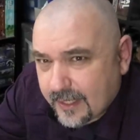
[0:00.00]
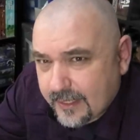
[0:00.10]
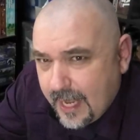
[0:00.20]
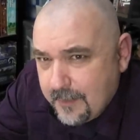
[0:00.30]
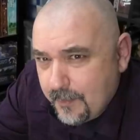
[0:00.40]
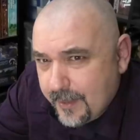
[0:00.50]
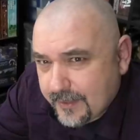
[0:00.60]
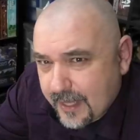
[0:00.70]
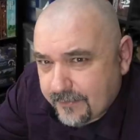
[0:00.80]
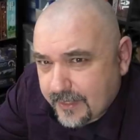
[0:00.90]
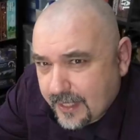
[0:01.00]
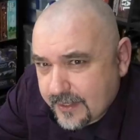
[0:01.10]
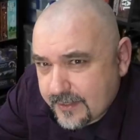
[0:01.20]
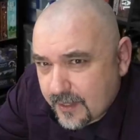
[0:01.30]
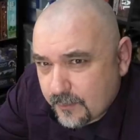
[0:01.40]
a game about the
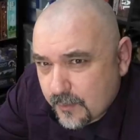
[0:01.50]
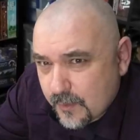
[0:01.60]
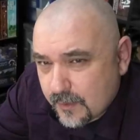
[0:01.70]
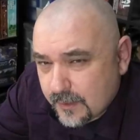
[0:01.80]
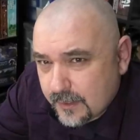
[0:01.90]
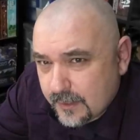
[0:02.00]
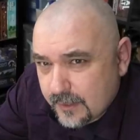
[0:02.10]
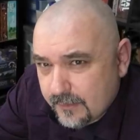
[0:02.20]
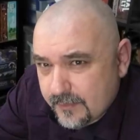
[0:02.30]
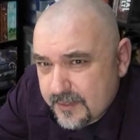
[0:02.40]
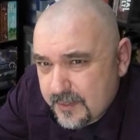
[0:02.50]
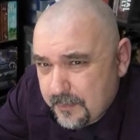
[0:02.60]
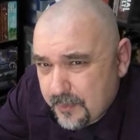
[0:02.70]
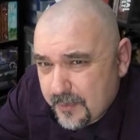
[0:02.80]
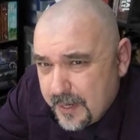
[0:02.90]
Afghanistan war. This is a
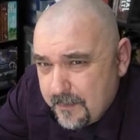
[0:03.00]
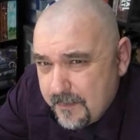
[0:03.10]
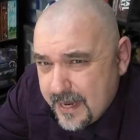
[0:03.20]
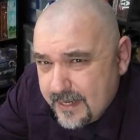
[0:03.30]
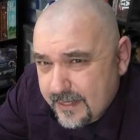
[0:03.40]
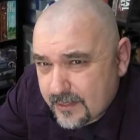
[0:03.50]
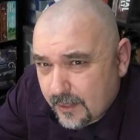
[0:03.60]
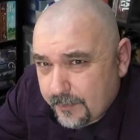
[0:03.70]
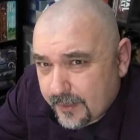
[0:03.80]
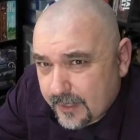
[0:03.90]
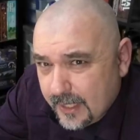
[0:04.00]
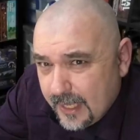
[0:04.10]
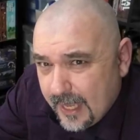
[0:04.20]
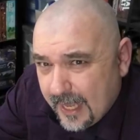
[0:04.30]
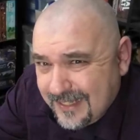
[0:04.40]
pretty meaty topic
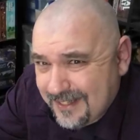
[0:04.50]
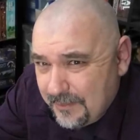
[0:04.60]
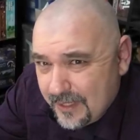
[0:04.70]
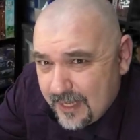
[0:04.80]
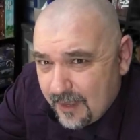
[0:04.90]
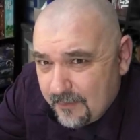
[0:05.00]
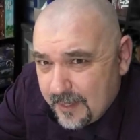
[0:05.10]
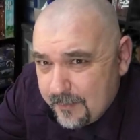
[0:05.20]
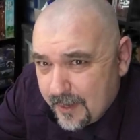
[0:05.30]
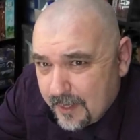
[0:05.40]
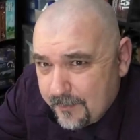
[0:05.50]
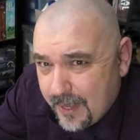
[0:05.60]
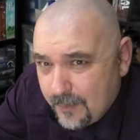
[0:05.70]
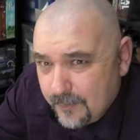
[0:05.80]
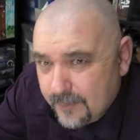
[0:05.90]
and something you can't really muck
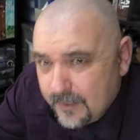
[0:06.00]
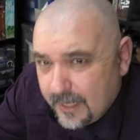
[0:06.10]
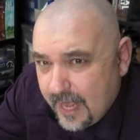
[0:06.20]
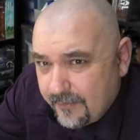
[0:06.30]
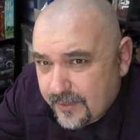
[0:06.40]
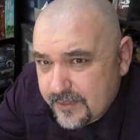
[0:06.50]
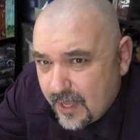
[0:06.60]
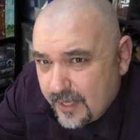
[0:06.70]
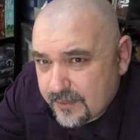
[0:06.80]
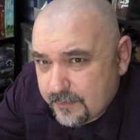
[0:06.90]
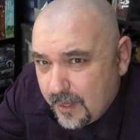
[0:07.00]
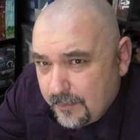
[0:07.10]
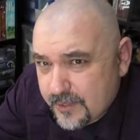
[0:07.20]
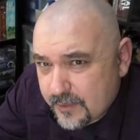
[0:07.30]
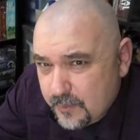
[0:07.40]
about with. And how the designers and
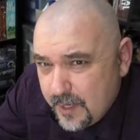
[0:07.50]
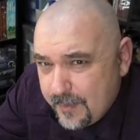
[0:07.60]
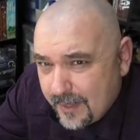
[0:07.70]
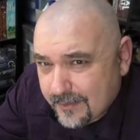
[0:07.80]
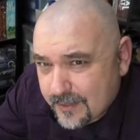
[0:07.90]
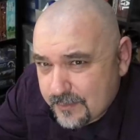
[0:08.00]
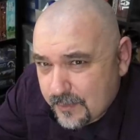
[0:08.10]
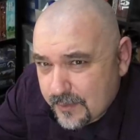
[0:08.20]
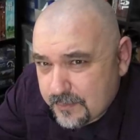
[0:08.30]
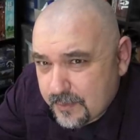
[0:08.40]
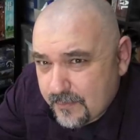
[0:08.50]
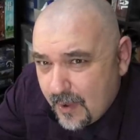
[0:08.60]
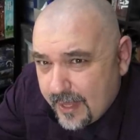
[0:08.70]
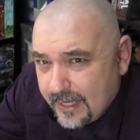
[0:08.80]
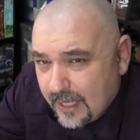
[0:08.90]
publishers went about this was
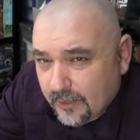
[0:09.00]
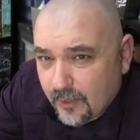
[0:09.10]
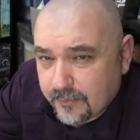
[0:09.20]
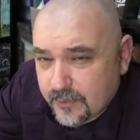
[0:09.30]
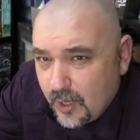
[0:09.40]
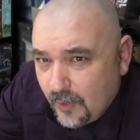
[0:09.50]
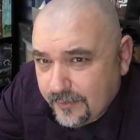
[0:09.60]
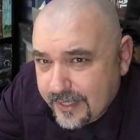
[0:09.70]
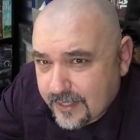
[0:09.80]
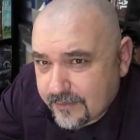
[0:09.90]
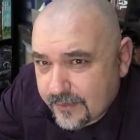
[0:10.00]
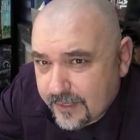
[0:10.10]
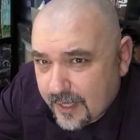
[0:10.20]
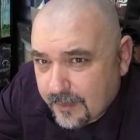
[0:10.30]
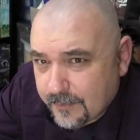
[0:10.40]
providing a lot of context for the
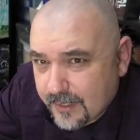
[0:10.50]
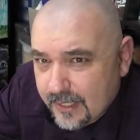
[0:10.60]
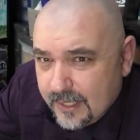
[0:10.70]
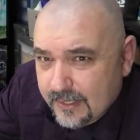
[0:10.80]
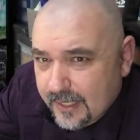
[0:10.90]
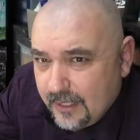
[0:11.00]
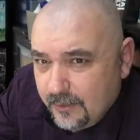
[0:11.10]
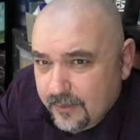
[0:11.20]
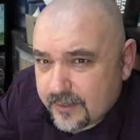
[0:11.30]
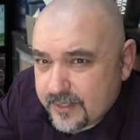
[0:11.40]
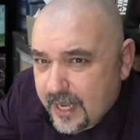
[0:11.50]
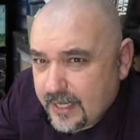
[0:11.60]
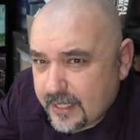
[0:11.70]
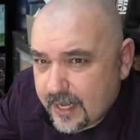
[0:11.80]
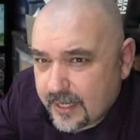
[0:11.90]
game. They included this
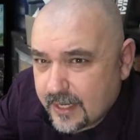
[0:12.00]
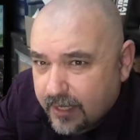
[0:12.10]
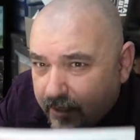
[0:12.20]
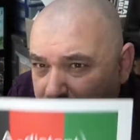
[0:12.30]
handy dandy